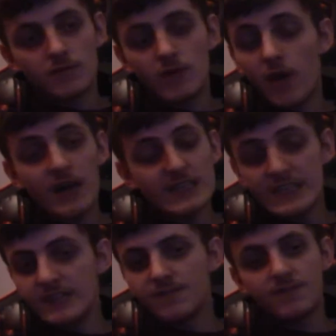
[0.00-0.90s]
Alright,
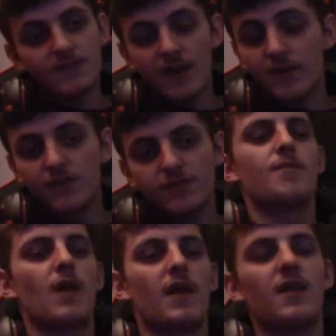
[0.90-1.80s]
Steve, fair enough.
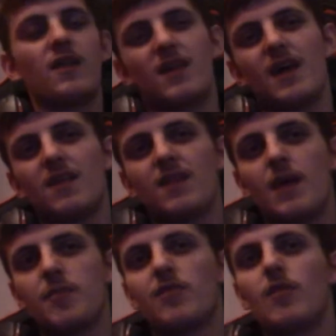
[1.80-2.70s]
And then at the end of the
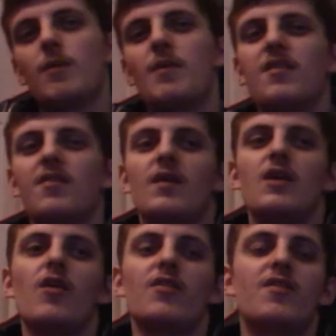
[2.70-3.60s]
episode, we basically
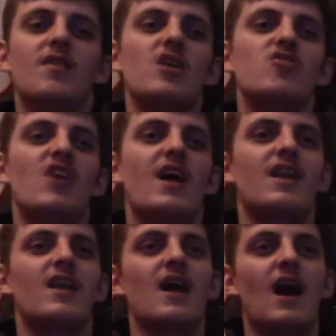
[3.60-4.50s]
got to see
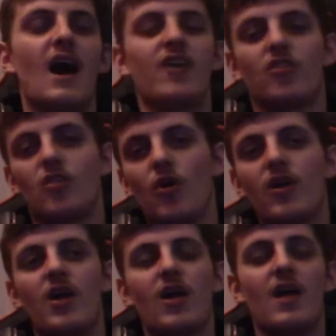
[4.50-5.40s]
Jen as a
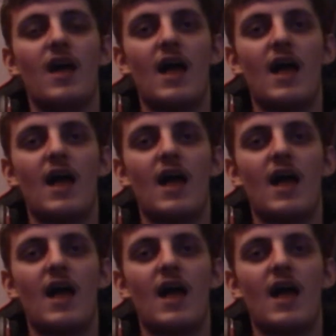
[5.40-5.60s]
lawyer,